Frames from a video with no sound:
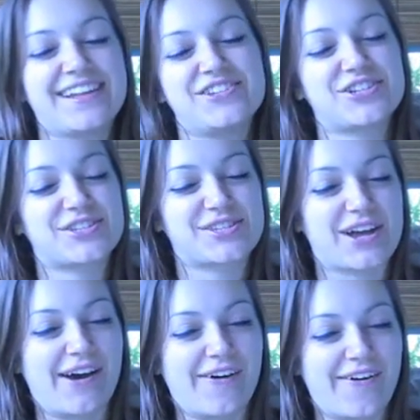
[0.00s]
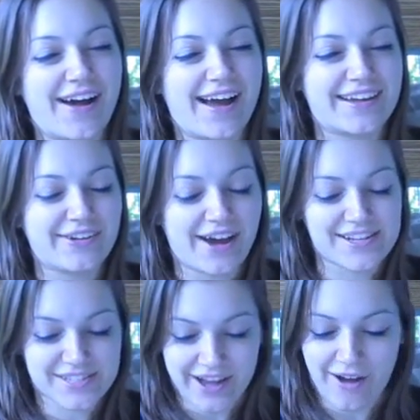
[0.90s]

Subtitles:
just so you guys know,